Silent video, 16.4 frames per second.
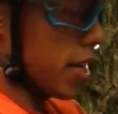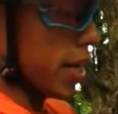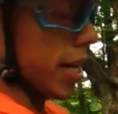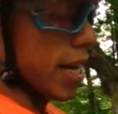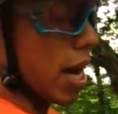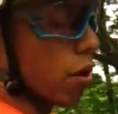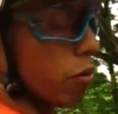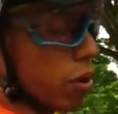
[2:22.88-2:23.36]

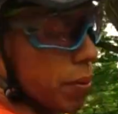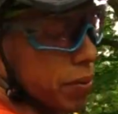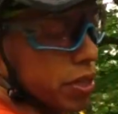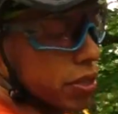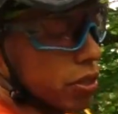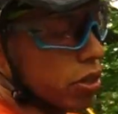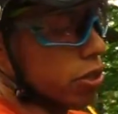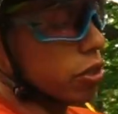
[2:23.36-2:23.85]
And now what I'm
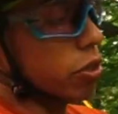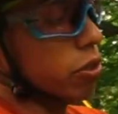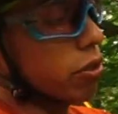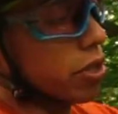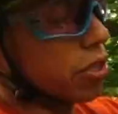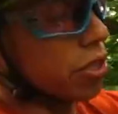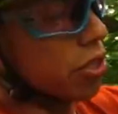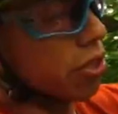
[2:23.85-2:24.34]
gonna start
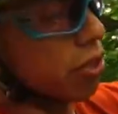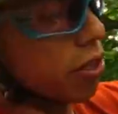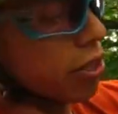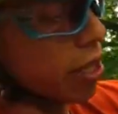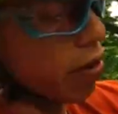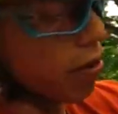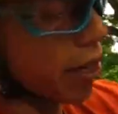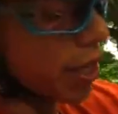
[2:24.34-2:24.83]
doing is just start
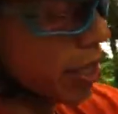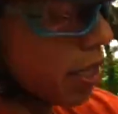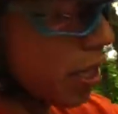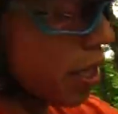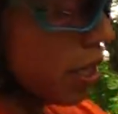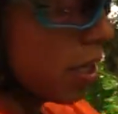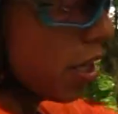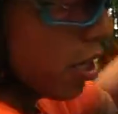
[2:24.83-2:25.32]
to crank.
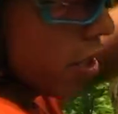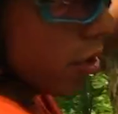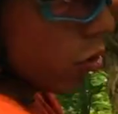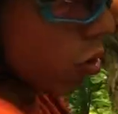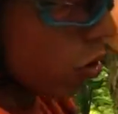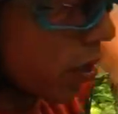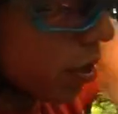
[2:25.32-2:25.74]
So